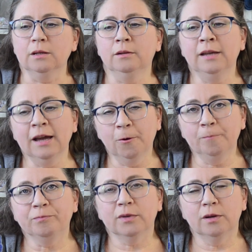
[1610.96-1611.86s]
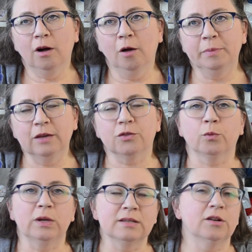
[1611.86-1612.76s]
Now, albeit the
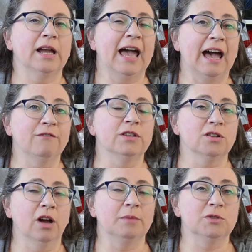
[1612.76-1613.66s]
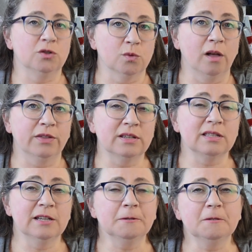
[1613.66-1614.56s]
reason I have the time to do all these
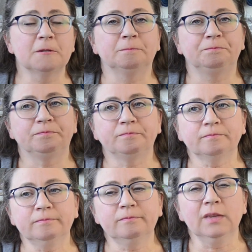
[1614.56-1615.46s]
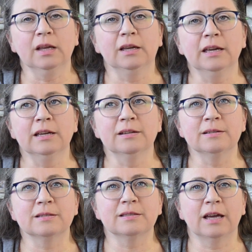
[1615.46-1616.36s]
things
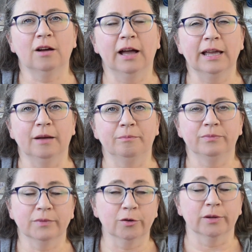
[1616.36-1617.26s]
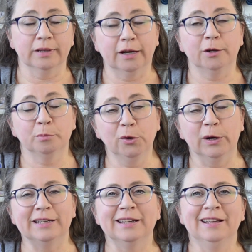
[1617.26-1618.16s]
is that I am currently
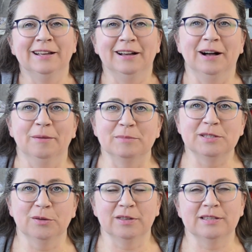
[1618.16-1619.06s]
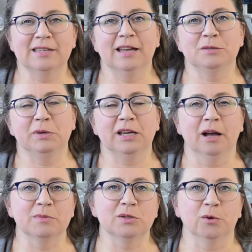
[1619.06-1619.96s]
unemployed. So this has
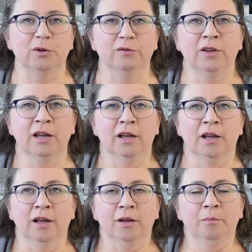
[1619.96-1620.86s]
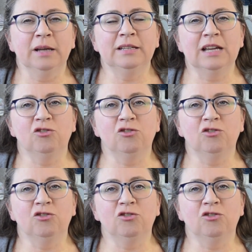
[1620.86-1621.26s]
become sort of my day